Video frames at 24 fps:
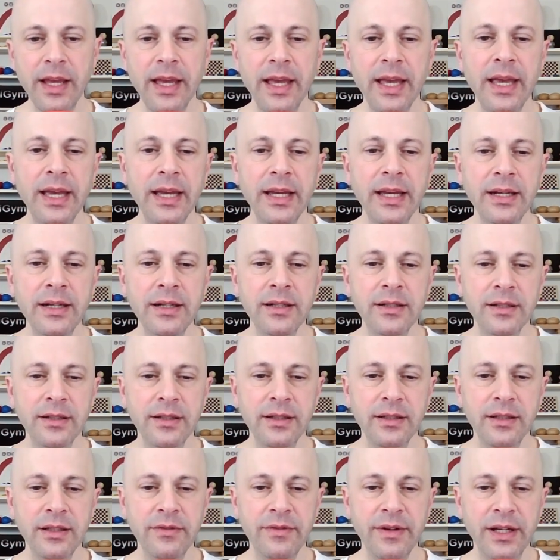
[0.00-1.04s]
and
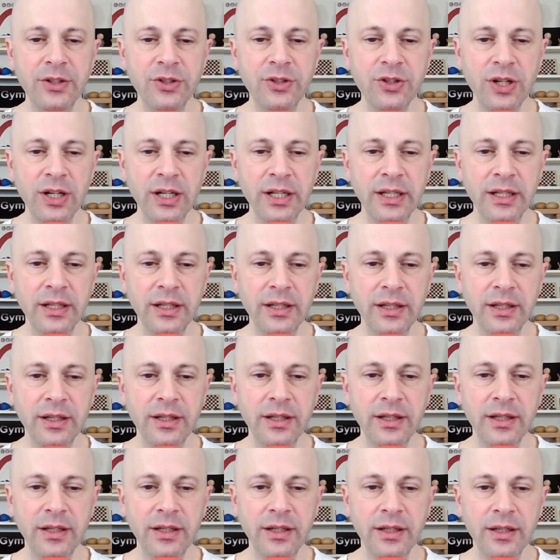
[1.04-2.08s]
eventually
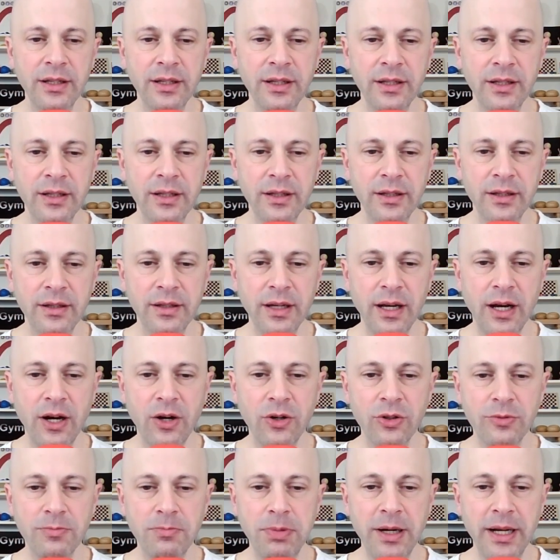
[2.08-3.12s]

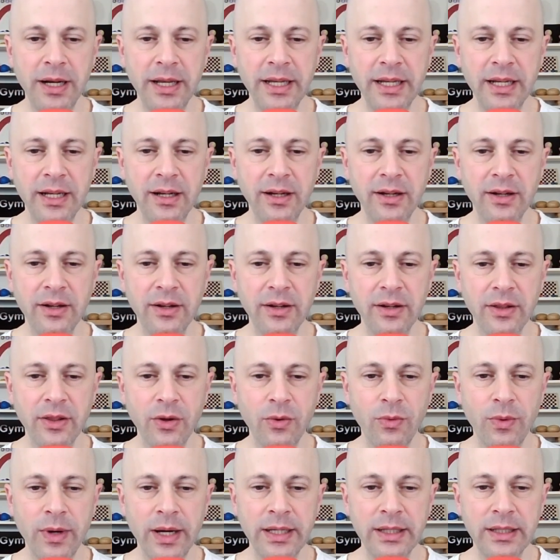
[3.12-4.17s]
outplaying
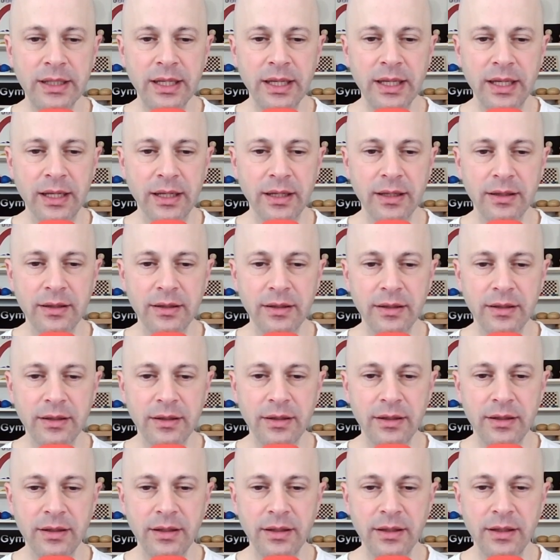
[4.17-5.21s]
the white king
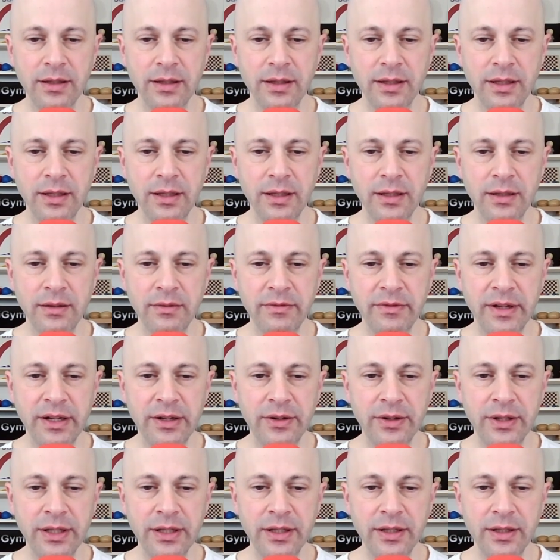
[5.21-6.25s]
in a
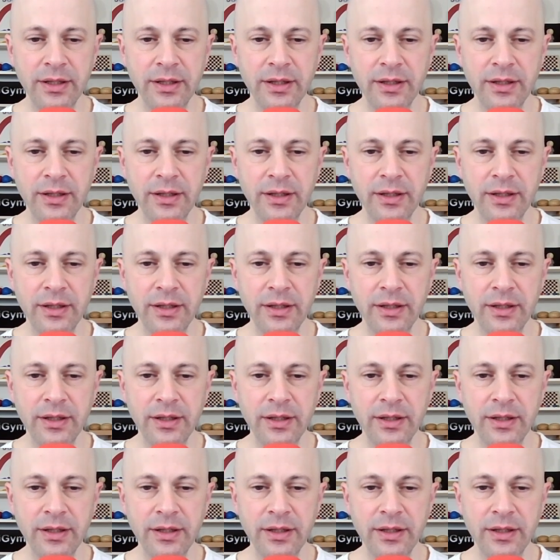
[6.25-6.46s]
very